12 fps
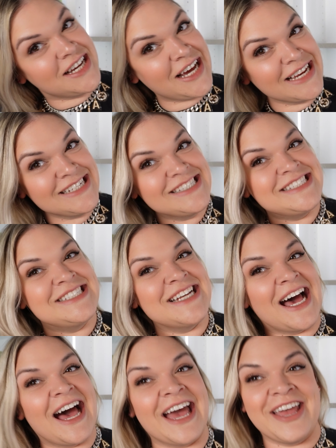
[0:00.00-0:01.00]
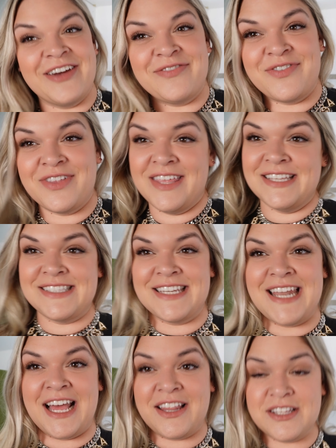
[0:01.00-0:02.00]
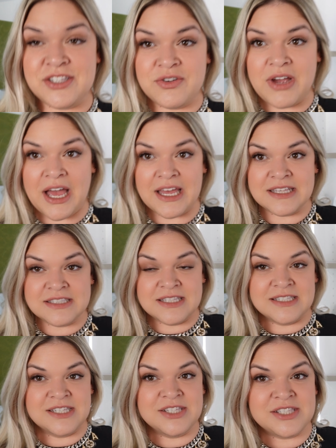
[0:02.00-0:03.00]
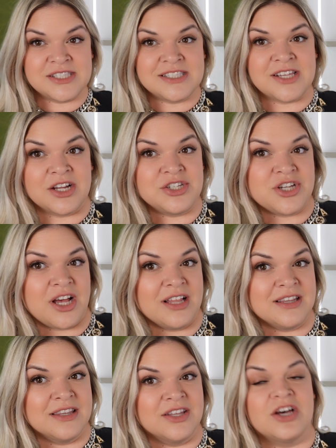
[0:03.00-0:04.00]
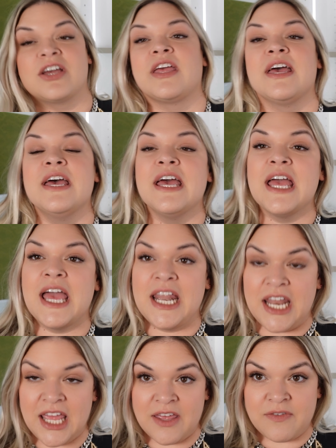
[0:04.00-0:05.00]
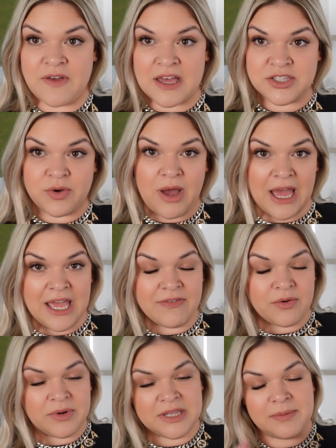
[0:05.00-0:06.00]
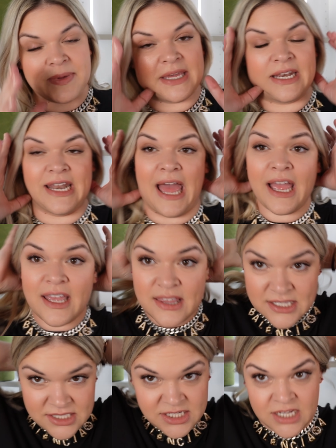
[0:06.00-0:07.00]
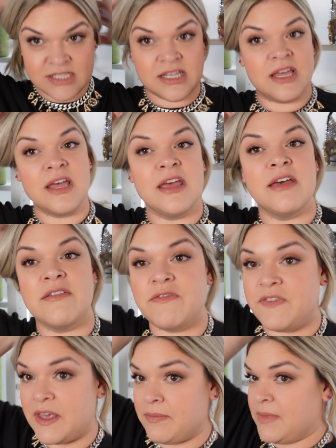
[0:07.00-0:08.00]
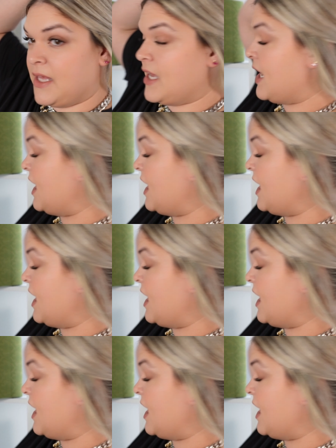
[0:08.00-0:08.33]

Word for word: I die for this necklace, you guys. This is such a look. And if, so I have a really big neck. This does fit me